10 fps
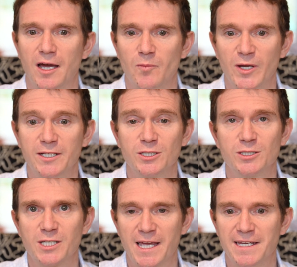
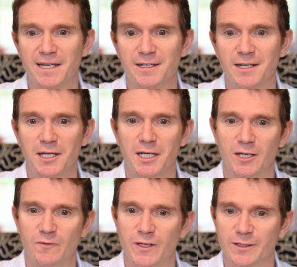pictures taken
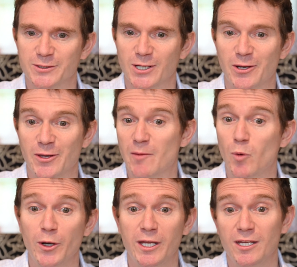of the inside of their
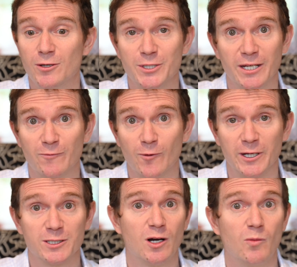body using, for
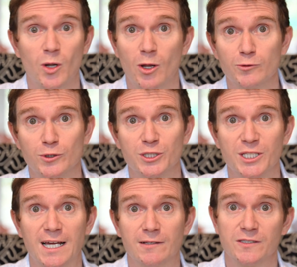example,
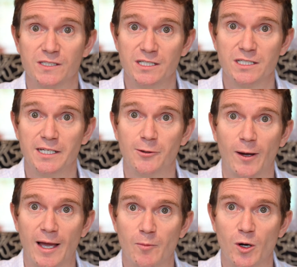ultrasound, CT
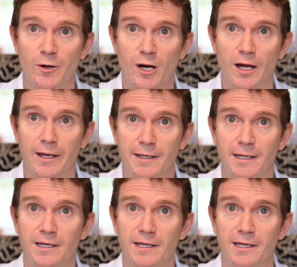or MRI,